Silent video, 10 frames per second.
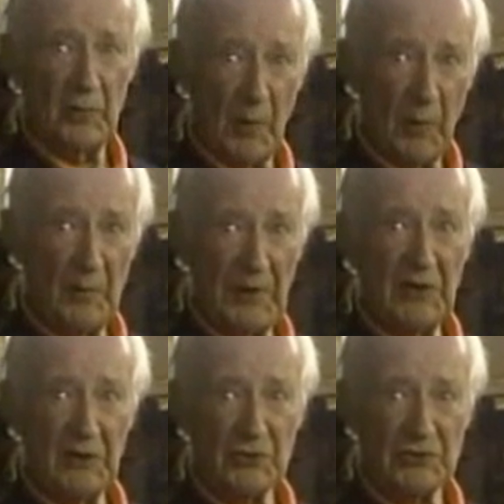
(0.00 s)
a proper
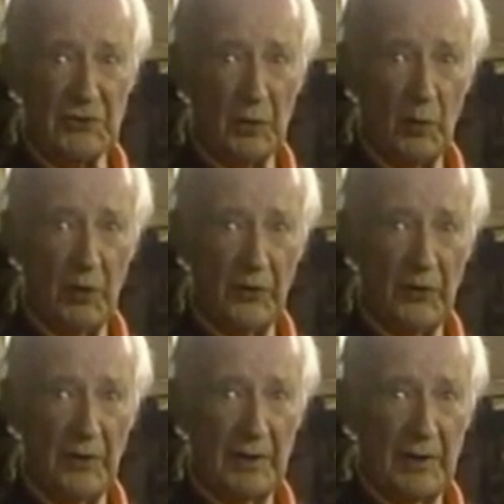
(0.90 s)
big industrial
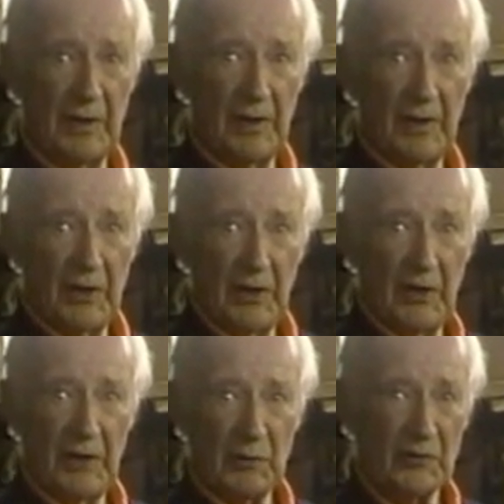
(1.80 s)
one,
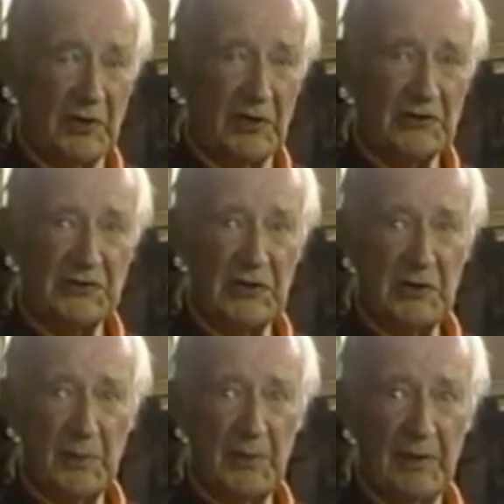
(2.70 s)
and it was really
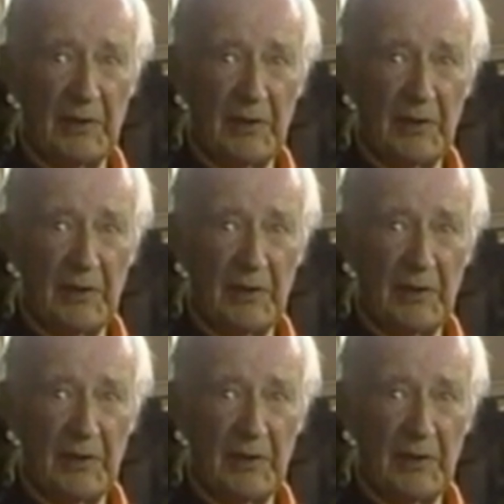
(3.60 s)
cheap,